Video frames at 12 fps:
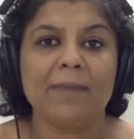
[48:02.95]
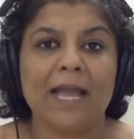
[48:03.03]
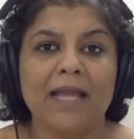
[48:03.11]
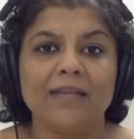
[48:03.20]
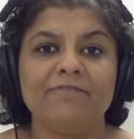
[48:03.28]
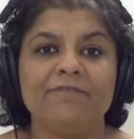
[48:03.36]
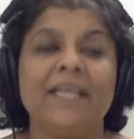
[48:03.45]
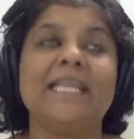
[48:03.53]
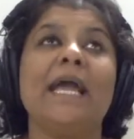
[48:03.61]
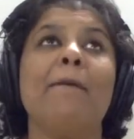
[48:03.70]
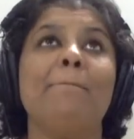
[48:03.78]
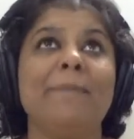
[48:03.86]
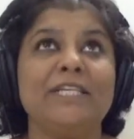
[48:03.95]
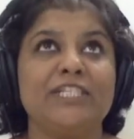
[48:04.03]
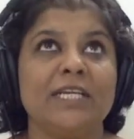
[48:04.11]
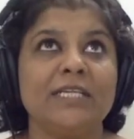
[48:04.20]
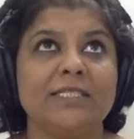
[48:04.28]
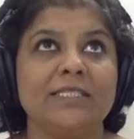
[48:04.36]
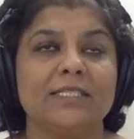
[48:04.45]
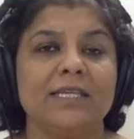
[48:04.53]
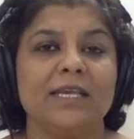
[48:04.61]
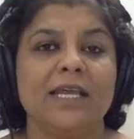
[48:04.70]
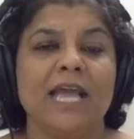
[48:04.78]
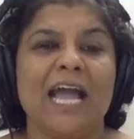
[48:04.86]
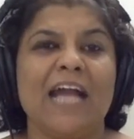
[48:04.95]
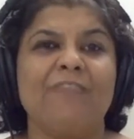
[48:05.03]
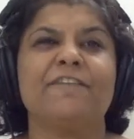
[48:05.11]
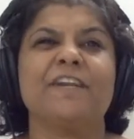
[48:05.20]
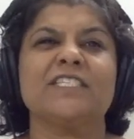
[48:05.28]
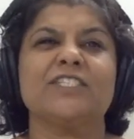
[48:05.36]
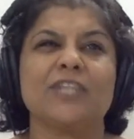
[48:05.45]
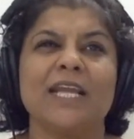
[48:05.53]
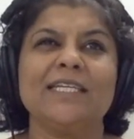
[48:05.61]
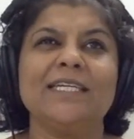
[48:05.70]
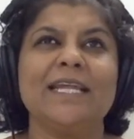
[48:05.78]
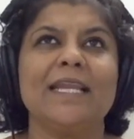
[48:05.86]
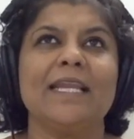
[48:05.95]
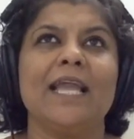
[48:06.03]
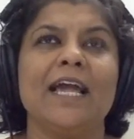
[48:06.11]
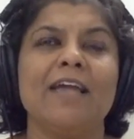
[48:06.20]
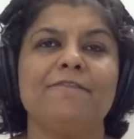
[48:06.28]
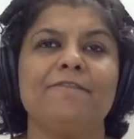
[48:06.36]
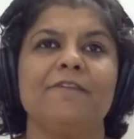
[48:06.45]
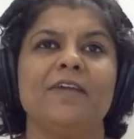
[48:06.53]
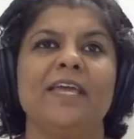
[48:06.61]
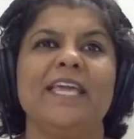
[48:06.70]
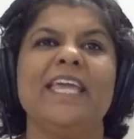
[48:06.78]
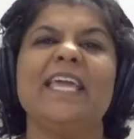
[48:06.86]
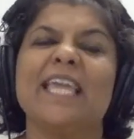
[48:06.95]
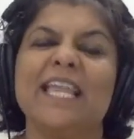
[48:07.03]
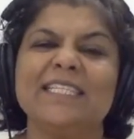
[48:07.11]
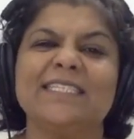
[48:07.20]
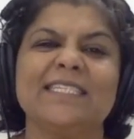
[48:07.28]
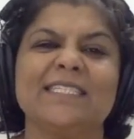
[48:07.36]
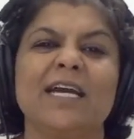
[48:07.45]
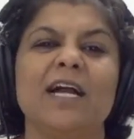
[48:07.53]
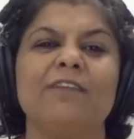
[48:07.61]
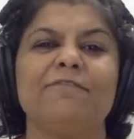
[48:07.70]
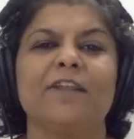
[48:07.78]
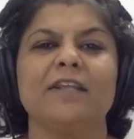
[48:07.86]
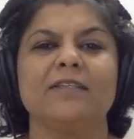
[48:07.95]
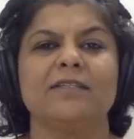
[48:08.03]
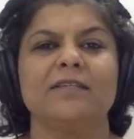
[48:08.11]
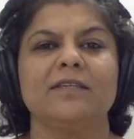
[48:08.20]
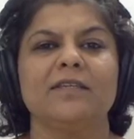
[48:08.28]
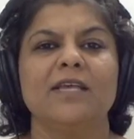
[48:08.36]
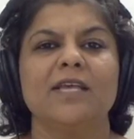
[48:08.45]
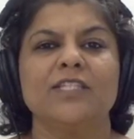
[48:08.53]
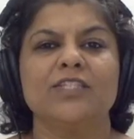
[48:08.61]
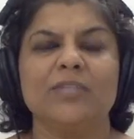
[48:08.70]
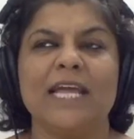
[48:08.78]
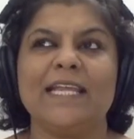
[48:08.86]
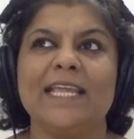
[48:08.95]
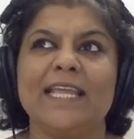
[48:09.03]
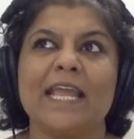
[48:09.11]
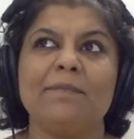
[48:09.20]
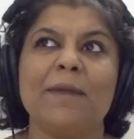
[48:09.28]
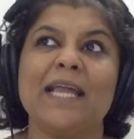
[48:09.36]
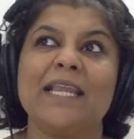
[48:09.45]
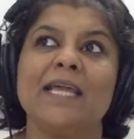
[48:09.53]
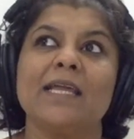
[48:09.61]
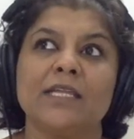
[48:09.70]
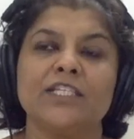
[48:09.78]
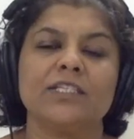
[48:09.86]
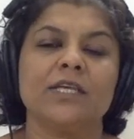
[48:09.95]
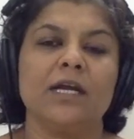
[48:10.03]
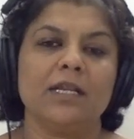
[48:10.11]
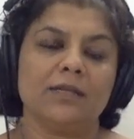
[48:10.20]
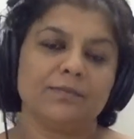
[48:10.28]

man, very ambitious and frustrated in life. He kills his girlfriend so that he can marry a rich girl.